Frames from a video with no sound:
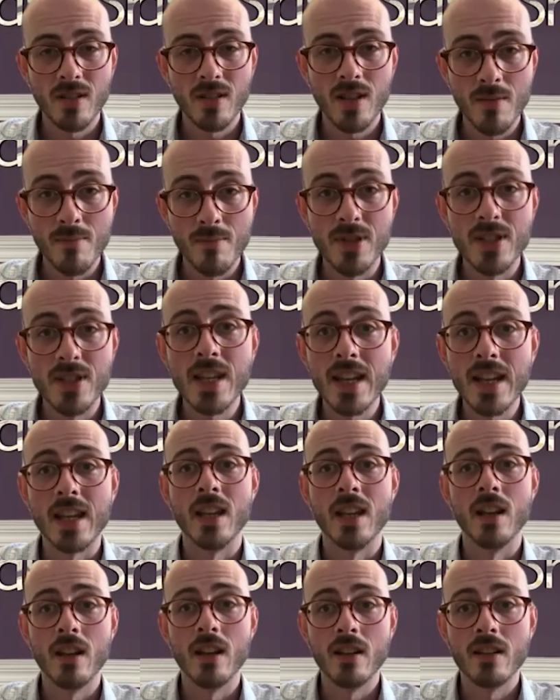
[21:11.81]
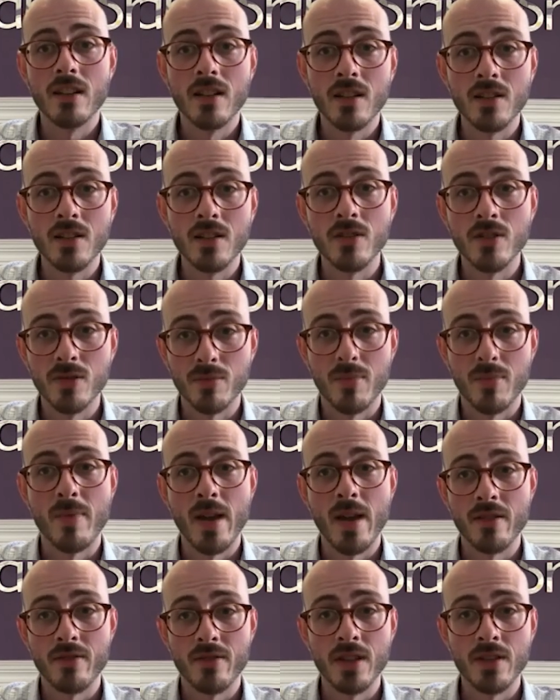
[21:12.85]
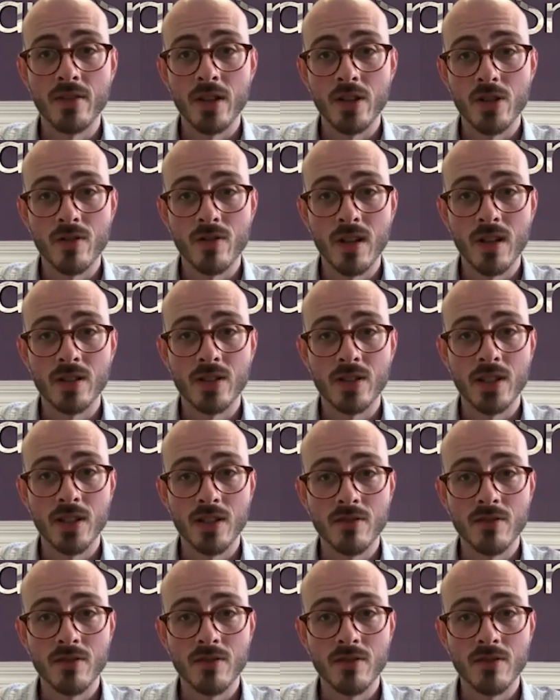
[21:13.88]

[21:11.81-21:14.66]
in particular can do to prepare for the eventuality